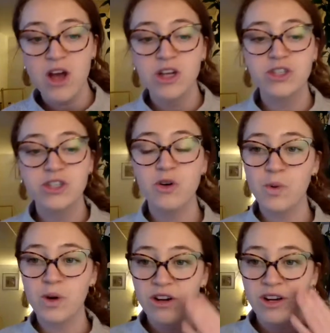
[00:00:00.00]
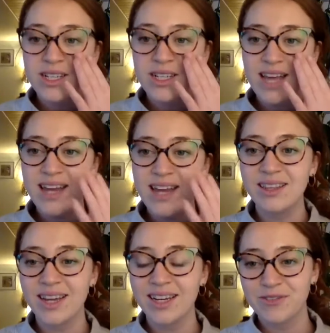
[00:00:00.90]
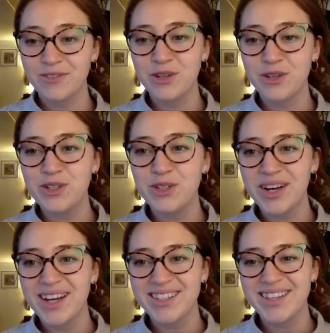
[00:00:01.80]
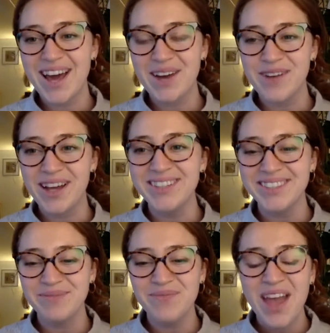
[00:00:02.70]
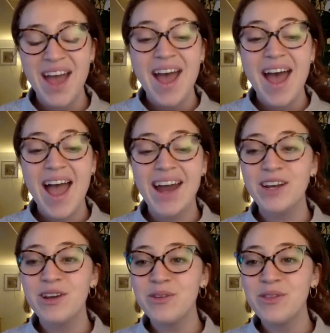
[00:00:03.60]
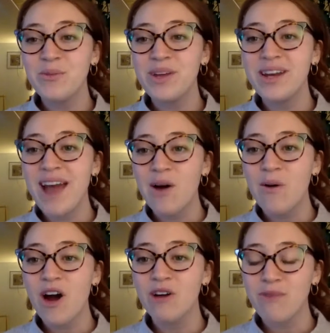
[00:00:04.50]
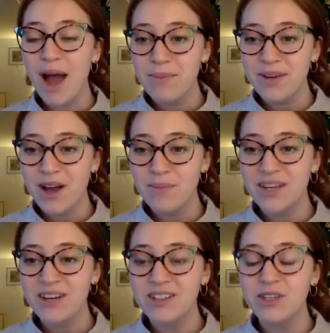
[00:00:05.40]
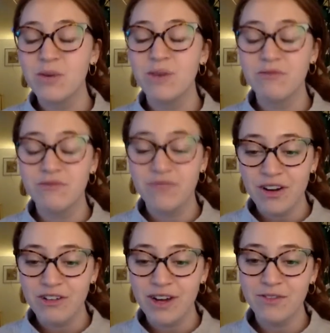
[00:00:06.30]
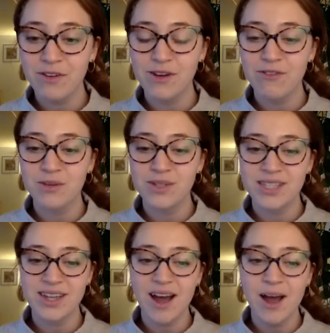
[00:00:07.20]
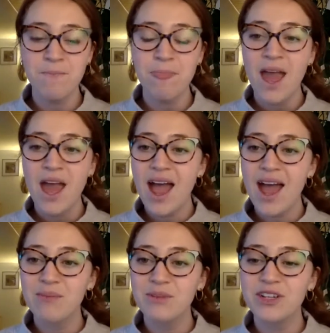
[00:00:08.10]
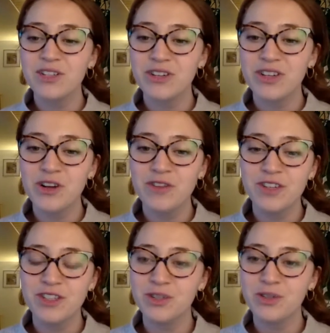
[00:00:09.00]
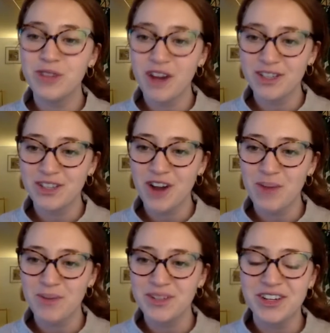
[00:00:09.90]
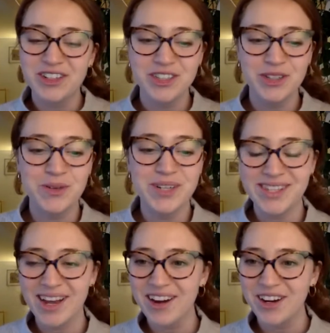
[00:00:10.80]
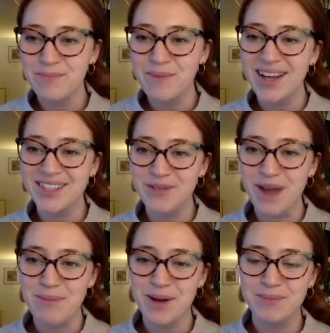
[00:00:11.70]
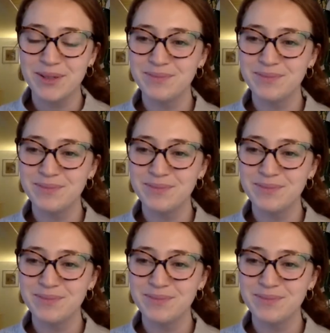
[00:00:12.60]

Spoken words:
So we're going to send a link for you to join us in that event. And I know that we now are wrapping up here, so very grateful for everyone's time. And I'm going to turn it over to Dr. Carpenter to say our goodbyes and wrap up.